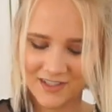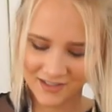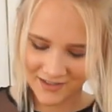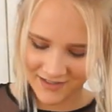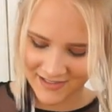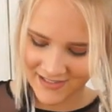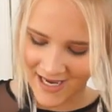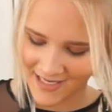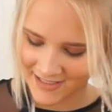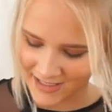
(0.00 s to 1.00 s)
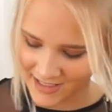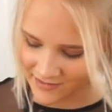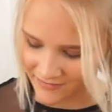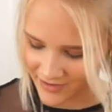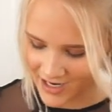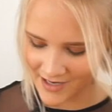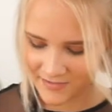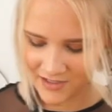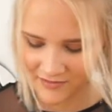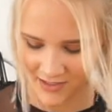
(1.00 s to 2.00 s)
the satiny vibes
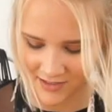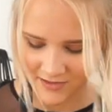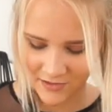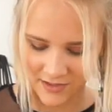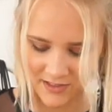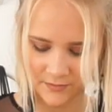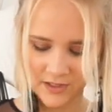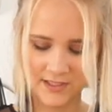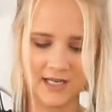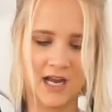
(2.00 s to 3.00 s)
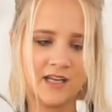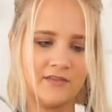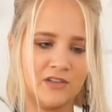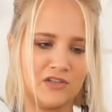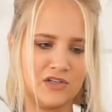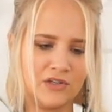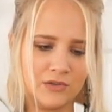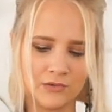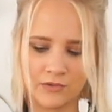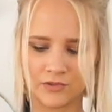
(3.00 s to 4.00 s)
of it. So this one is kind of a
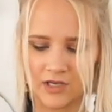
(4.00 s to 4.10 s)
nude